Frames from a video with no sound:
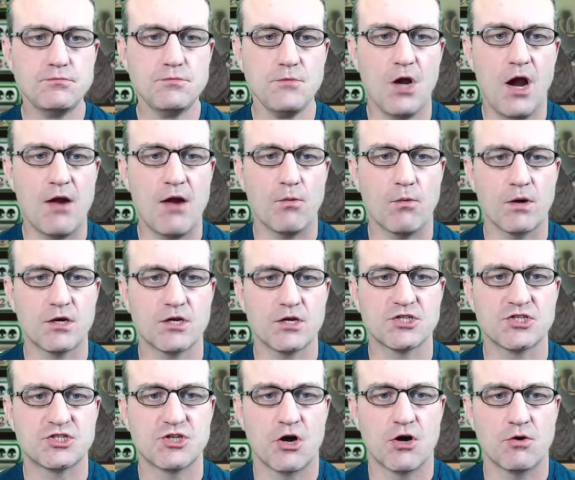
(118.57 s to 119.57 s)
All right, we're going to
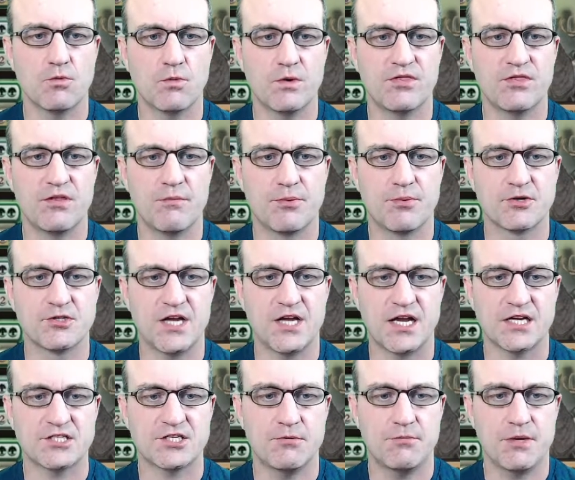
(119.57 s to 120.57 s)
start with the
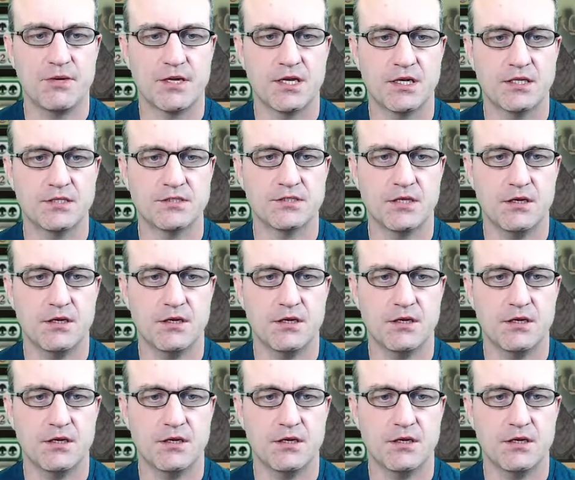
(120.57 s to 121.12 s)
protection because,